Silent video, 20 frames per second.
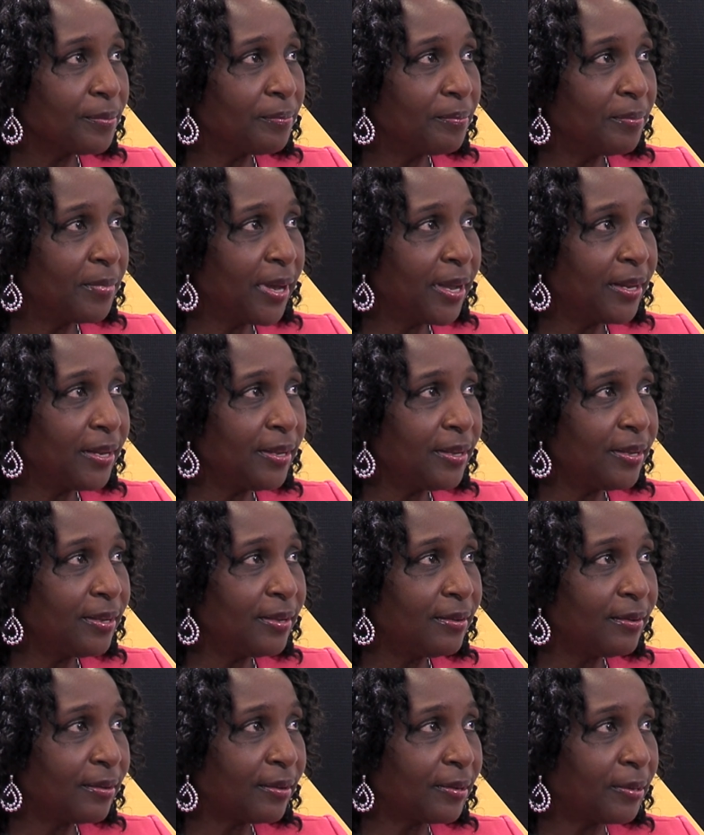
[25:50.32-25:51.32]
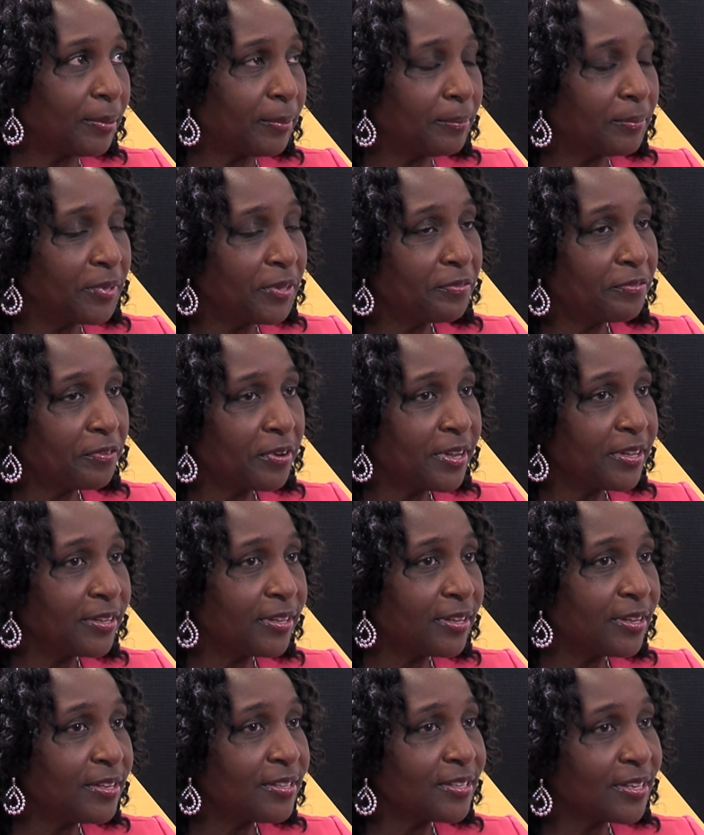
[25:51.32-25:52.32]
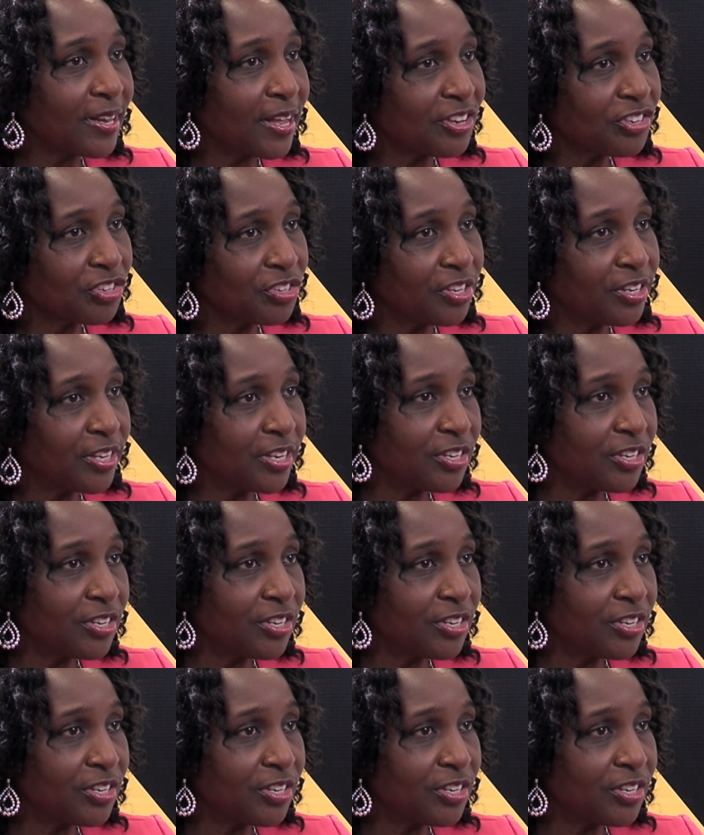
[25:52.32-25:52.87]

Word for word: many um, different international